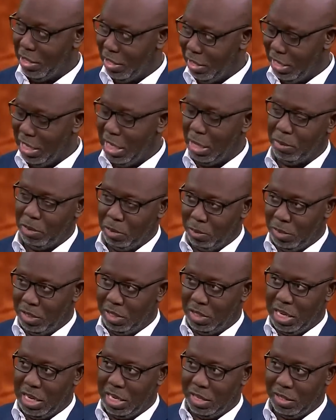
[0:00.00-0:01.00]
other
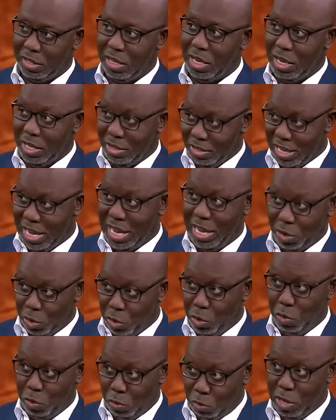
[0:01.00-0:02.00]
team's mistakes that
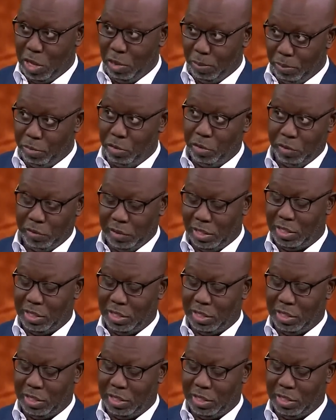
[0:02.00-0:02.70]
it could well prove